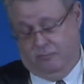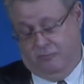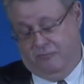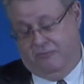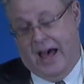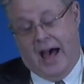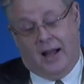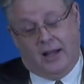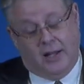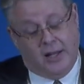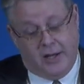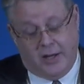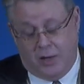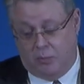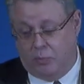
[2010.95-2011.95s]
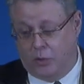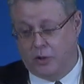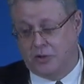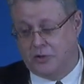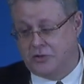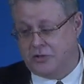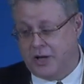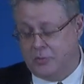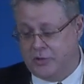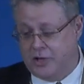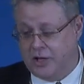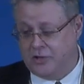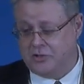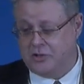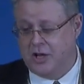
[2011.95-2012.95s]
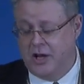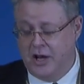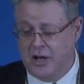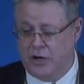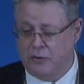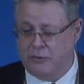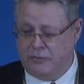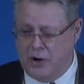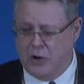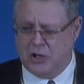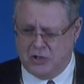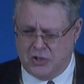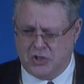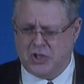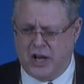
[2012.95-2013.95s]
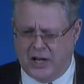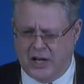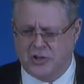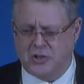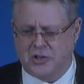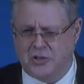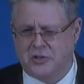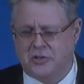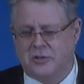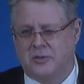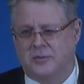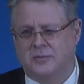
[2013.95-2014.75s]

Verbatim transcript: valid and important subjects, your focus changes.